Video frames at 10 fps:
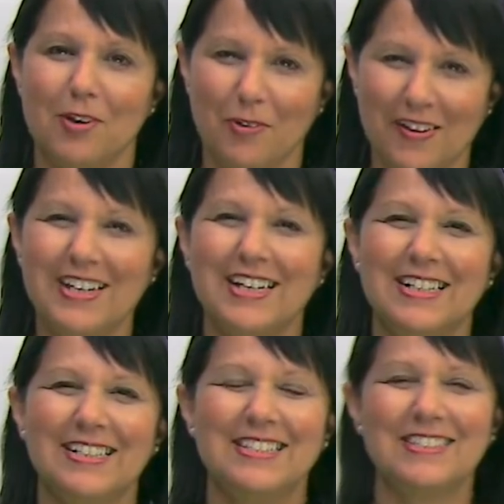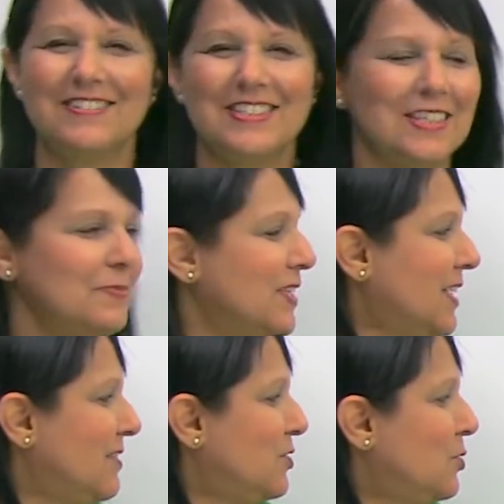all right? So it's something
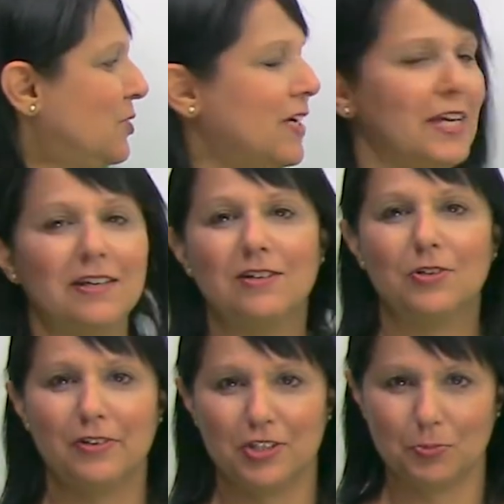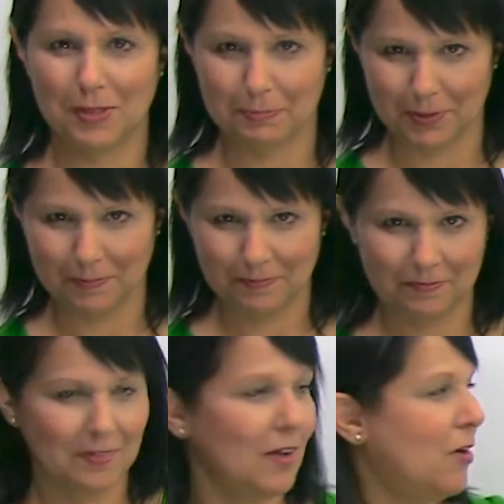that you do to encourage people.
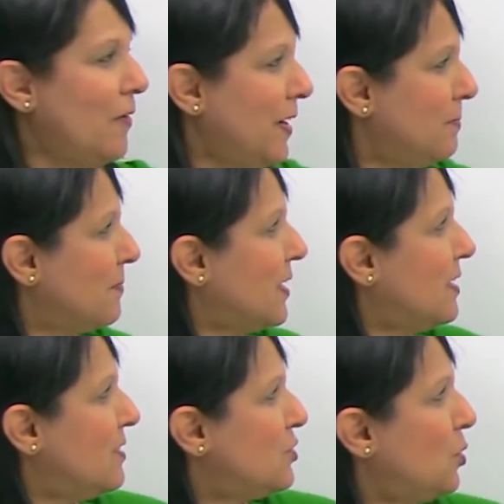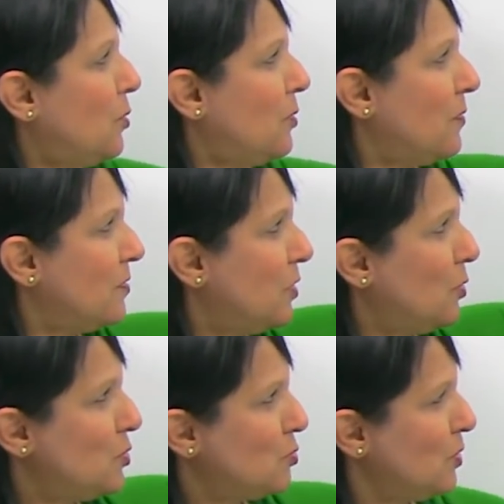All right, so
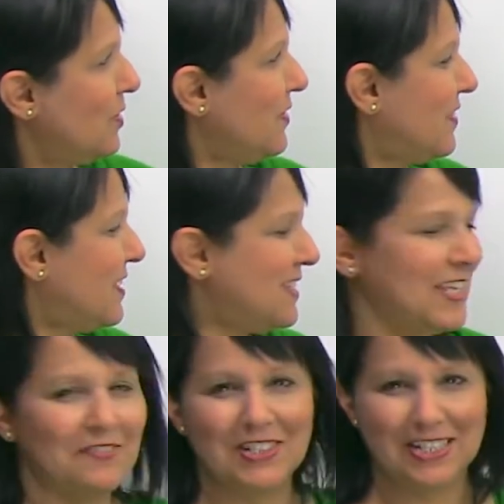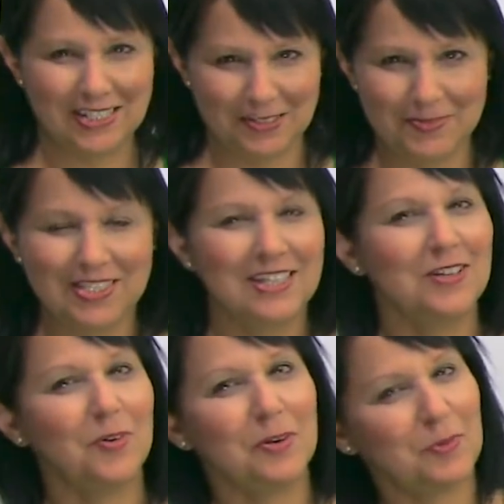those were the seven idioms. I
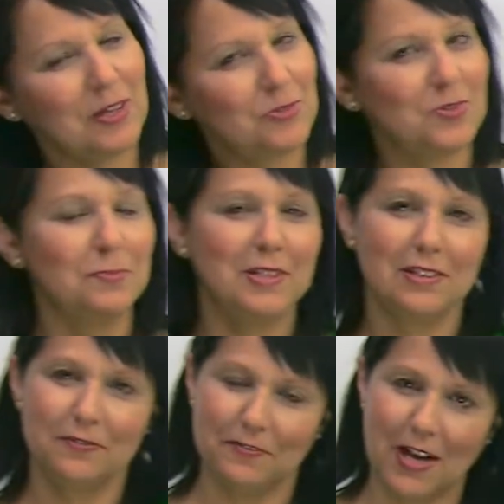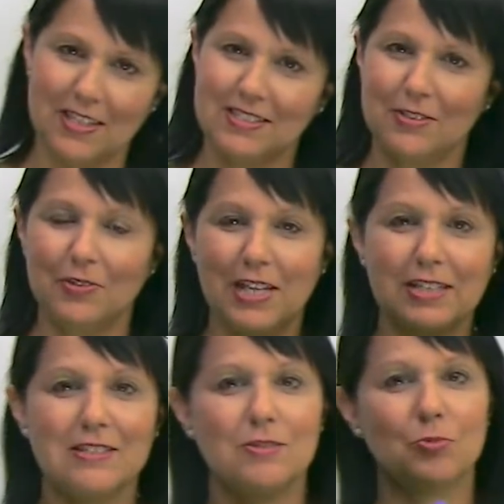know I went through them a little fast, so
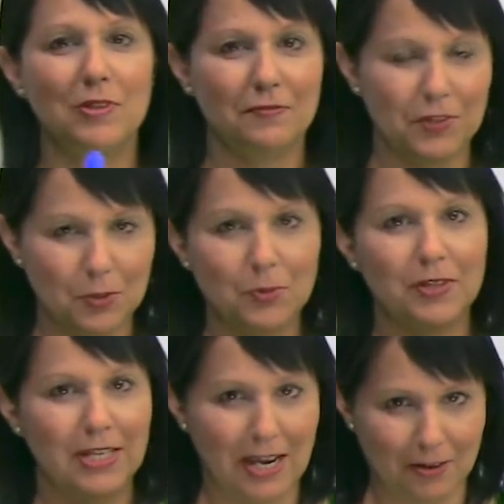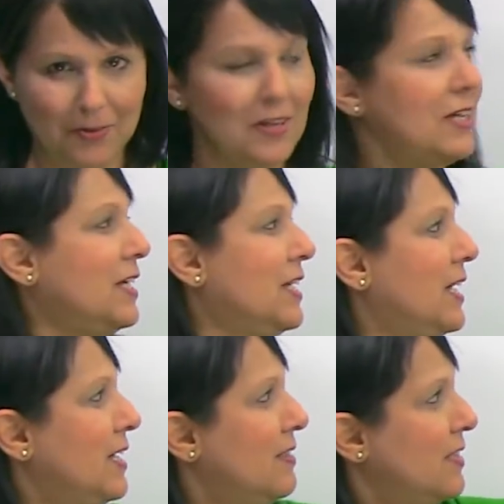let's review now
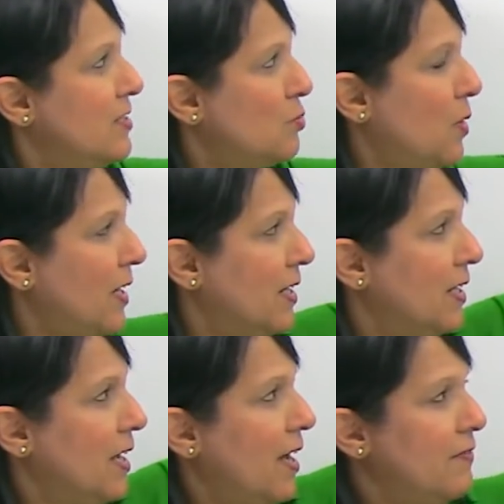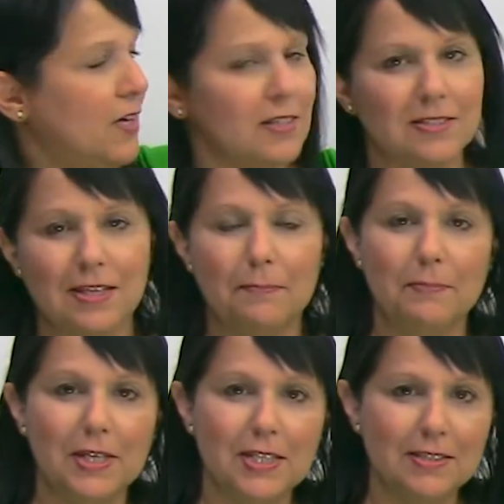in this way. I've got some
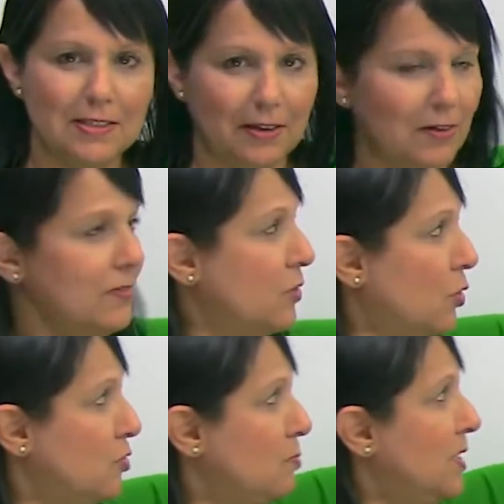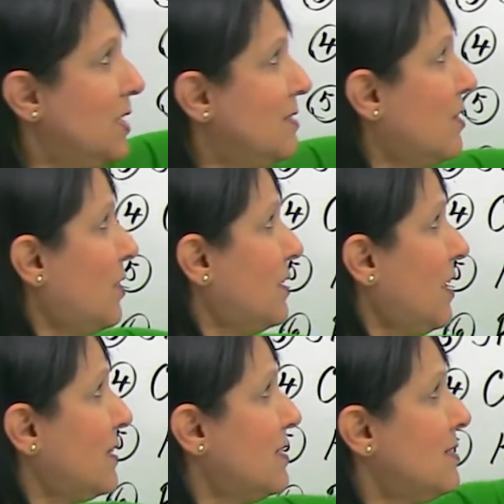meanings there. Those meanings are
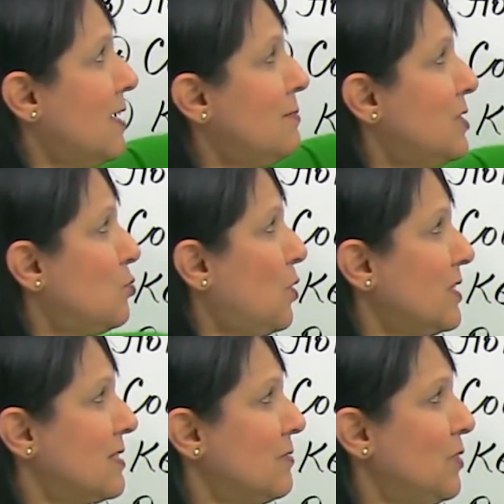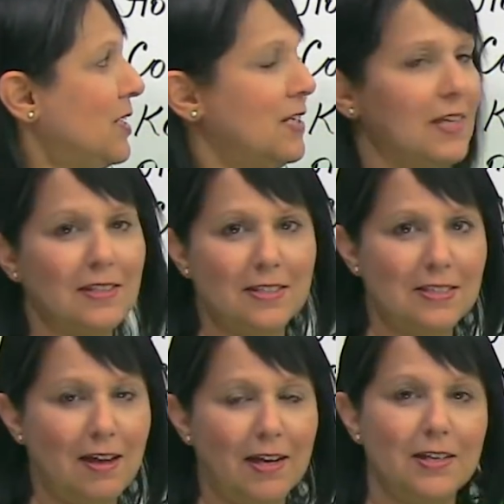not the same as what's written at the
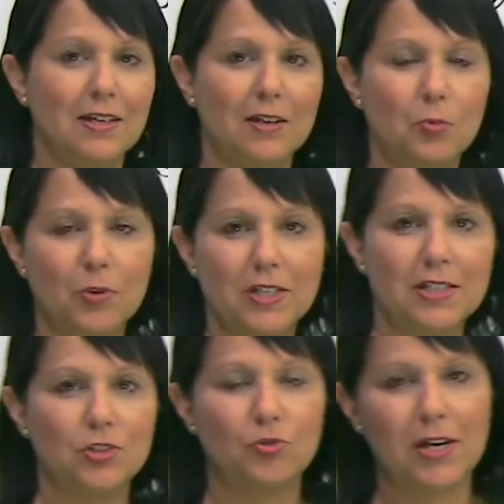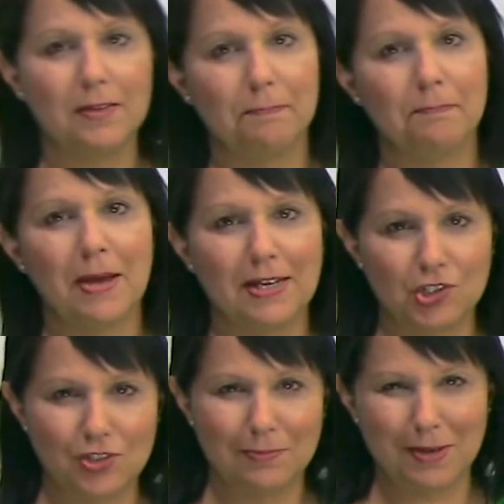side. We're gonna try to
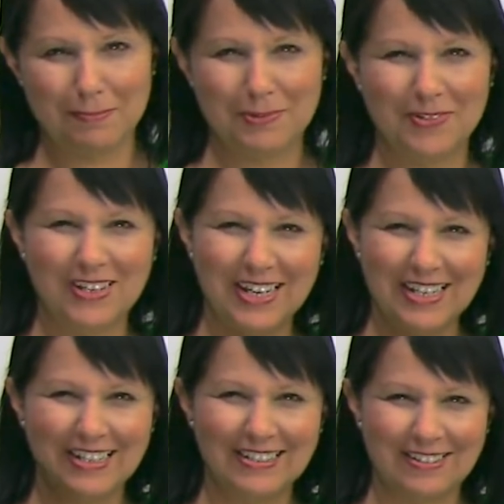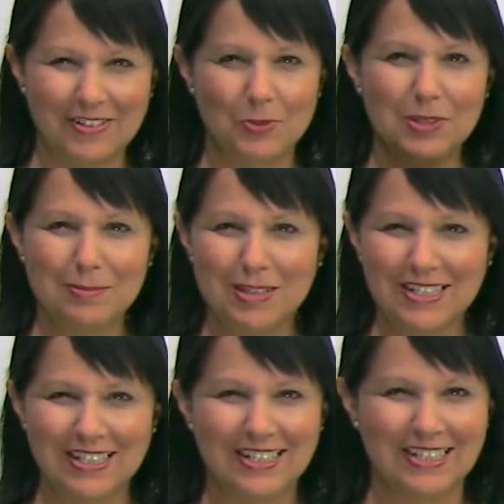match them up, okay? Are you with
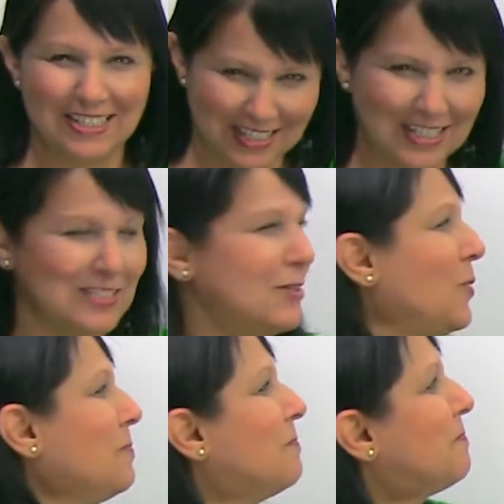me? Let's go.